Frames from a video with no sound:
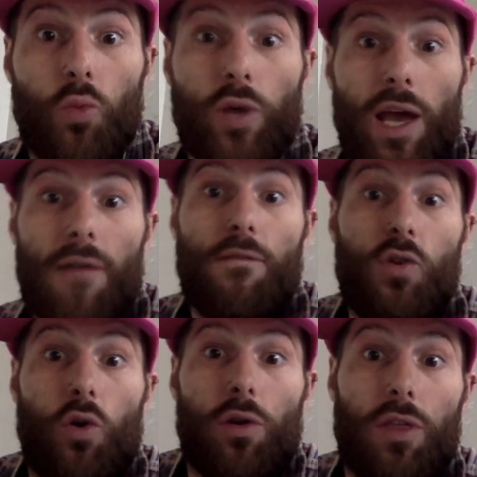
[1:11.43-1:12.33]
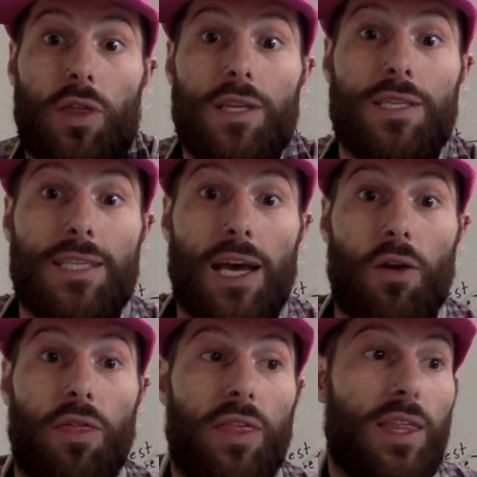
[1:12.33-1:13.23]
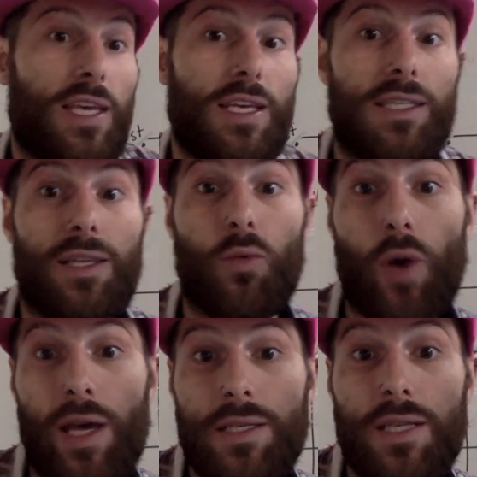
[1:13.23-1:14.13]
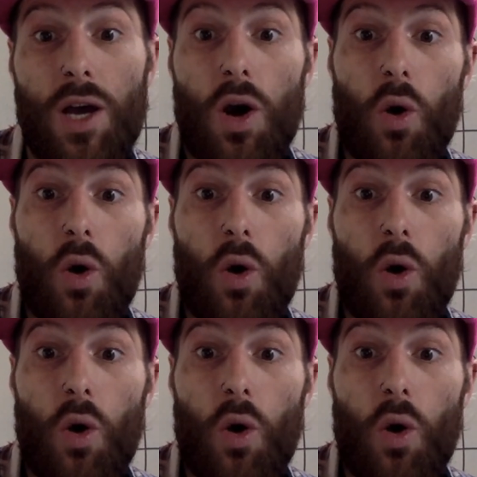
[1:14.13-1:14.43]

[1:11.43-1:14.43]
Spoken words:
We have north, south, east, and west.